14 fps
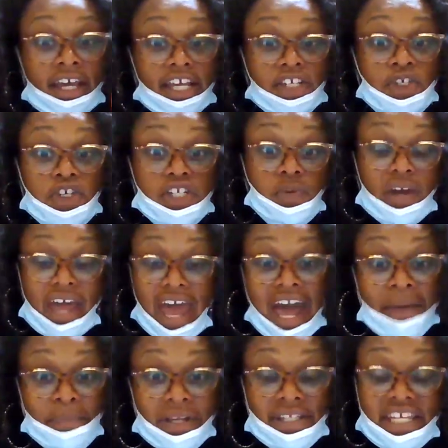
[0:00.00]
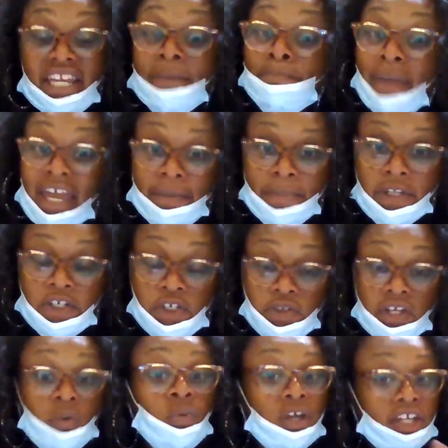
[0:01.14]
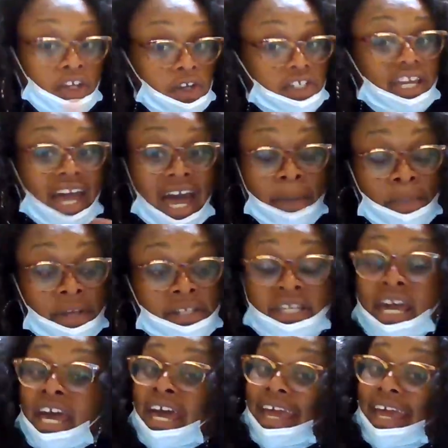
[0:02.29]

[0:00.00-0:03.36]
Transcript: Because usually what happens in the mega industry, what usually happens,